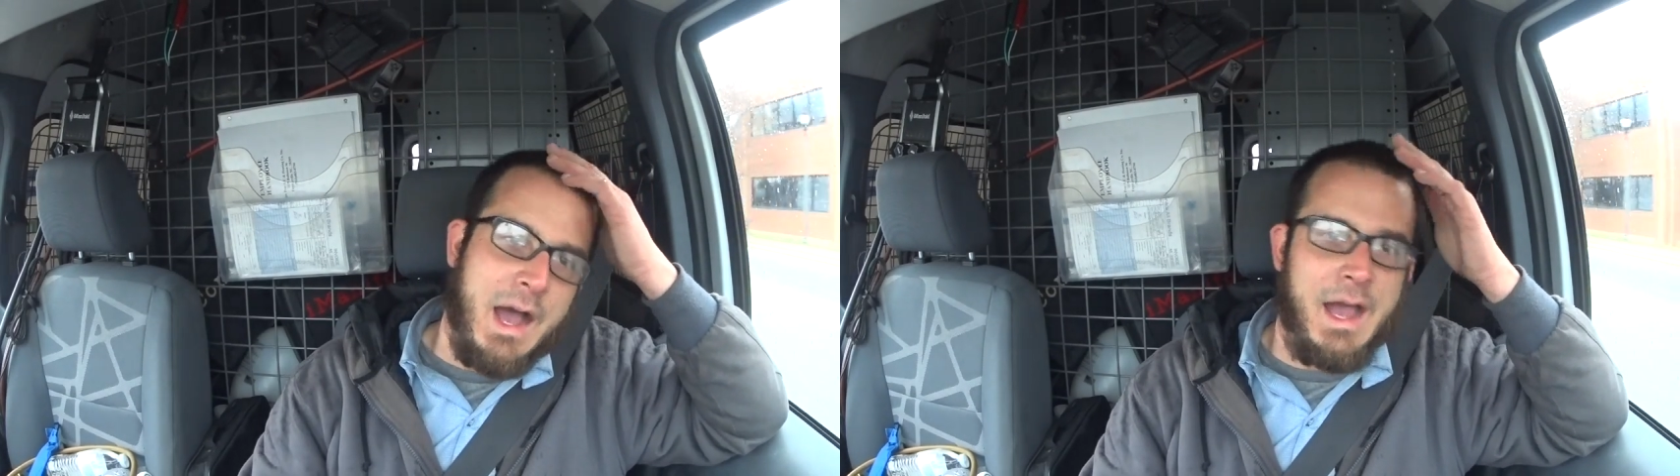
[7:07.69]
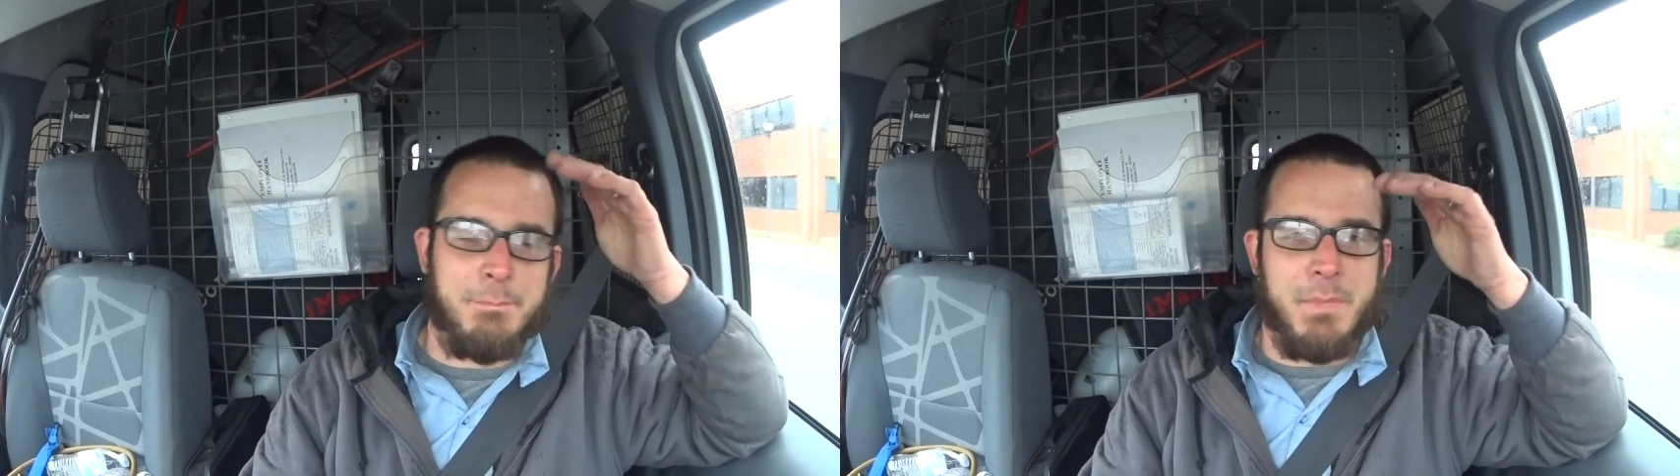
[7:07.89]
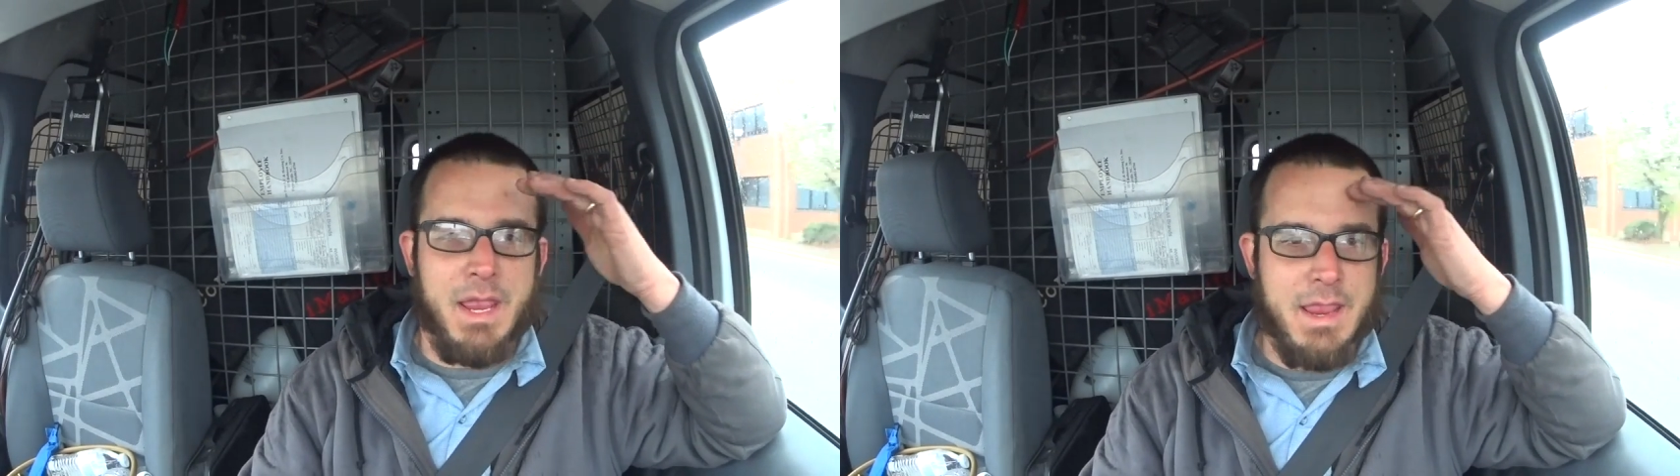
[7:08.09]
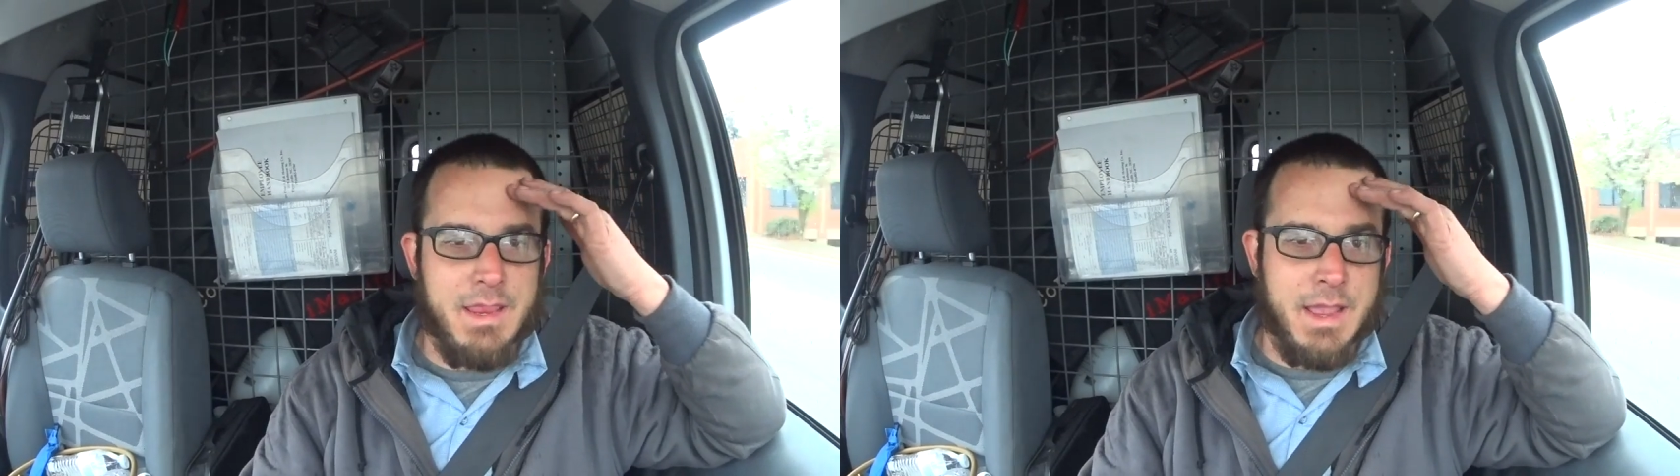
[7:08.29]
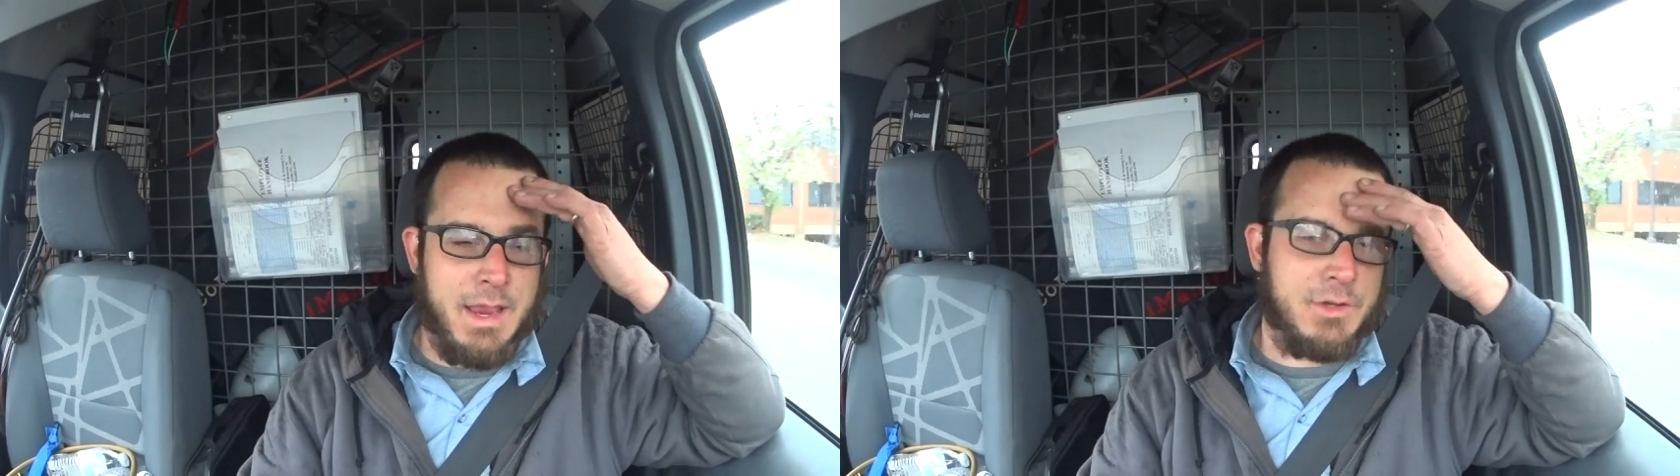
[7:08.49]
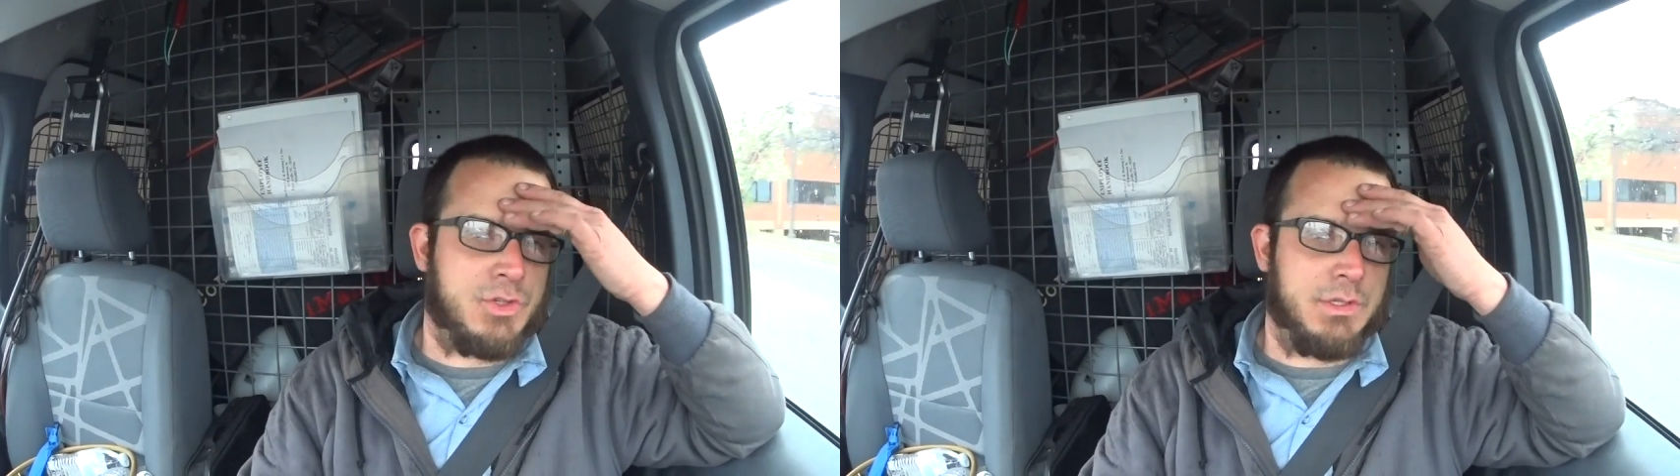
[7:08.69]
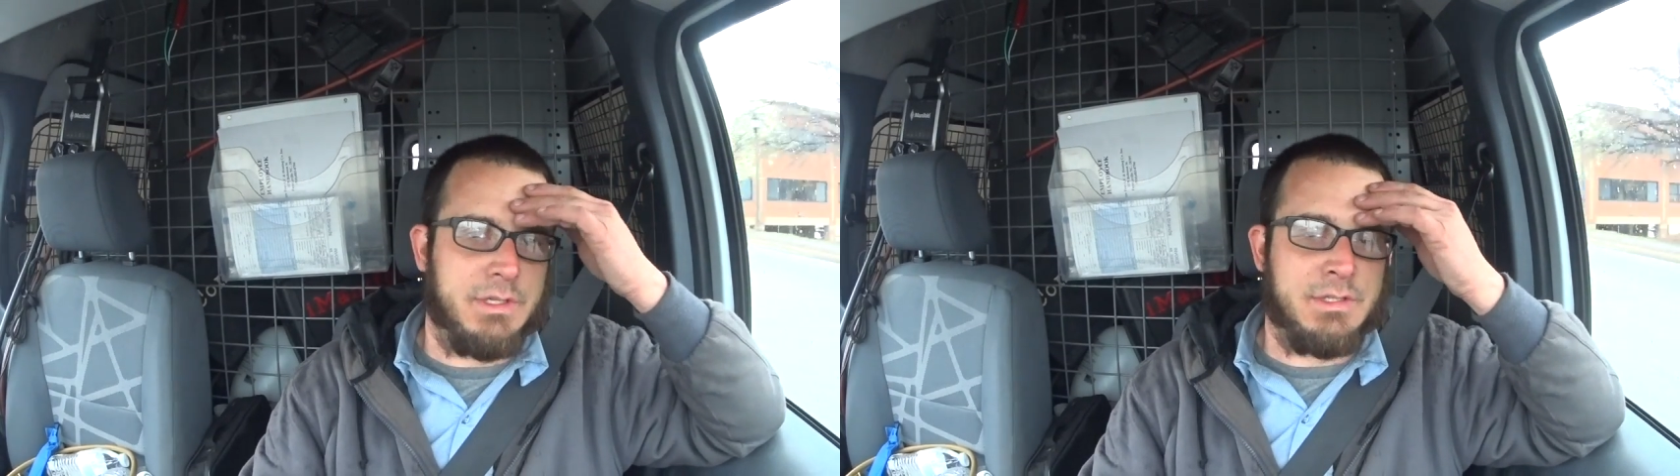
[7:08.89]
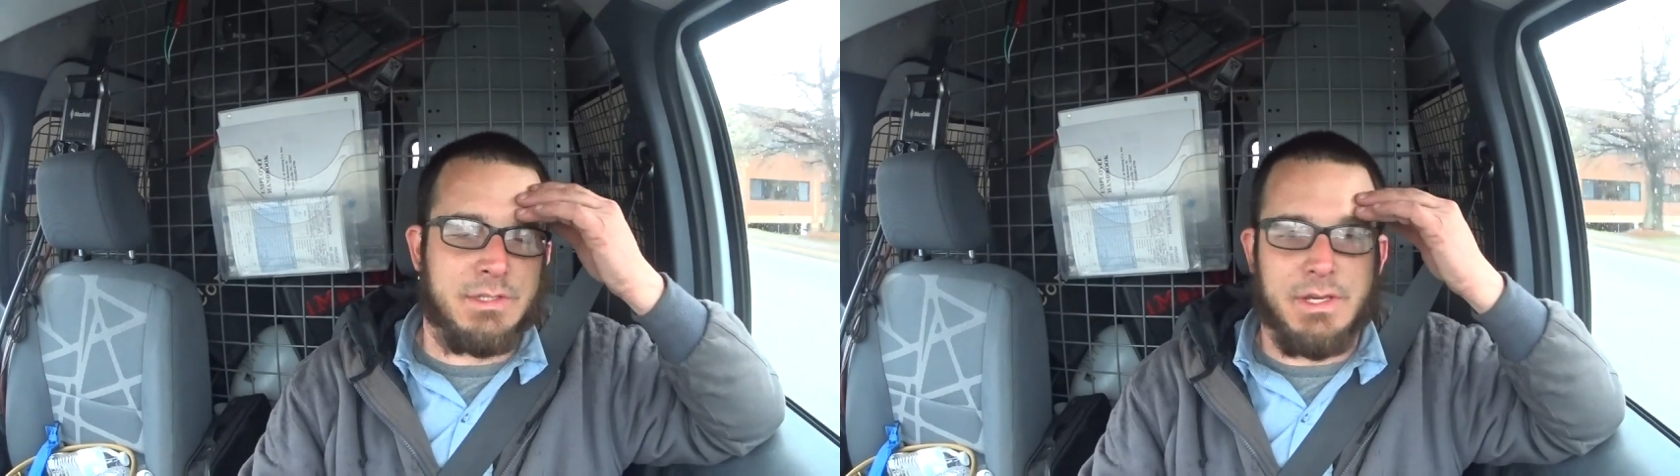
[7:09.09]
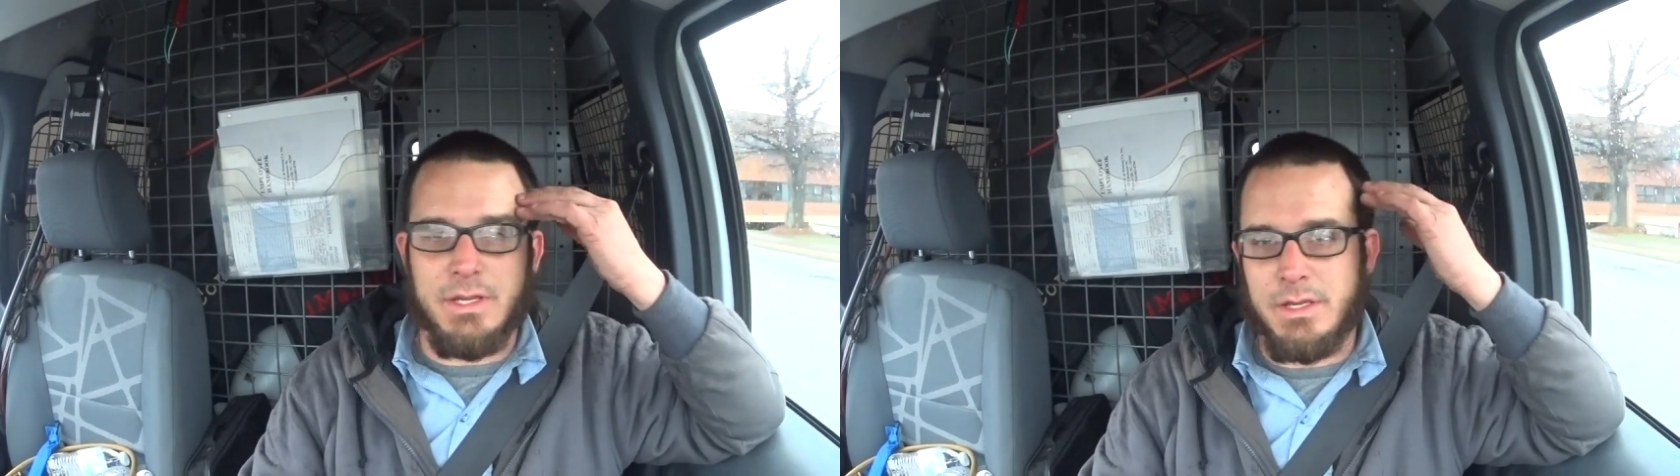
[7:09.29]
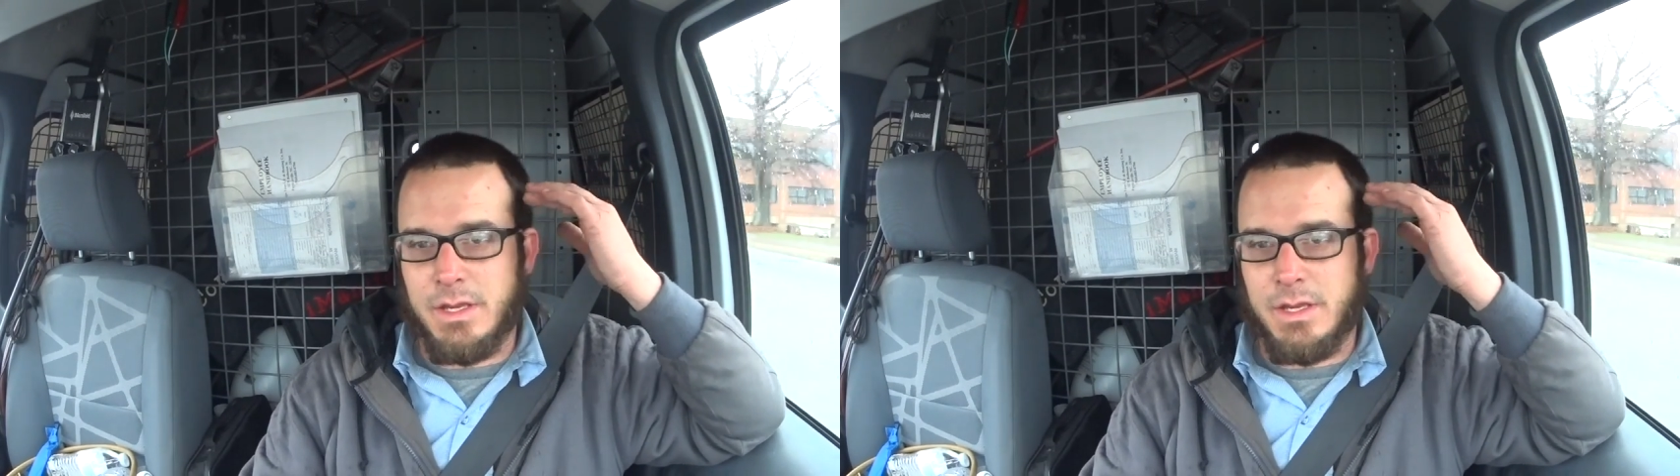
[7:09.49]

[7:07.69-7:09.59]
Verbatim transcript: I may actually see